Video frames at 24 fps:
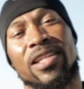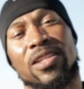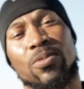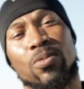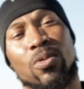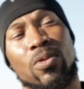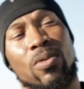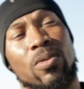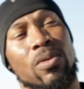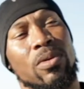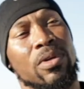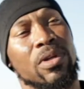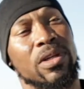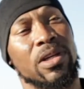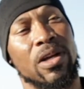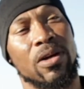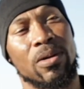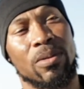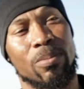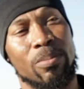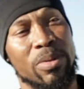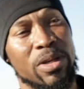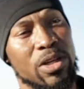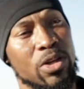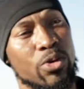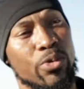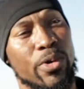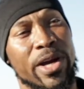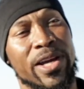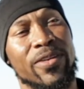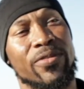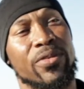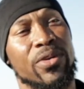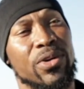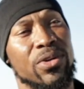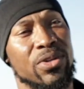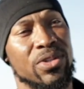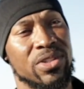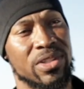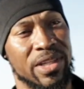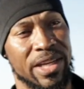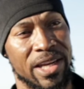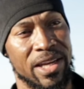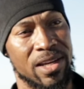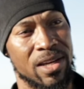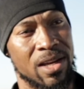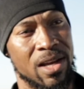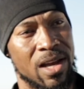this will be great for your
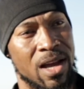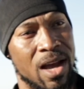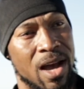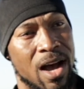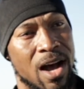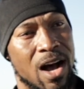skin,